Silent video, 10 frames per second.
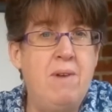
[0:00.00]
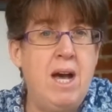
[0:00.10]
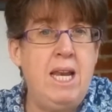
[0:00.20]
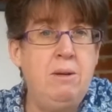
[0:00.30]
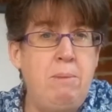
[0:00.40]

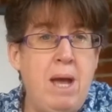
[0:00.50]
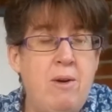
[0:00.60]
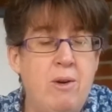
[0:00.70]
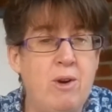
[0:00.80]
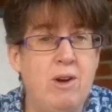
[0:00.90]
final
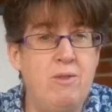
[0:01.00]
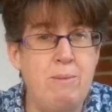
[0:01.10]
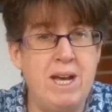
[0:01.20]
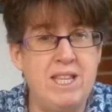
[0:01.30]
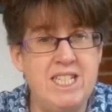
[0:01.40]
paragraph
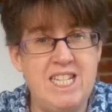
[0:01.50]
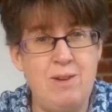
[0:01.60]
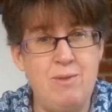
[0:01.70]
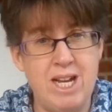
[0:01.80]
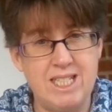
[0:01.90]
about the
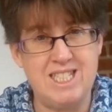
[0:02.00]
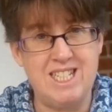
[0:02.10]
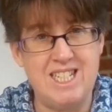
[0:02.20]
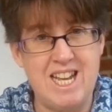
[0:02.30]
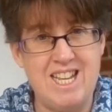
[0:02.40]
T-Rex
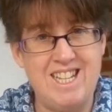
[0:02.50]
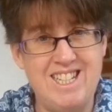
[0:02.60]
today.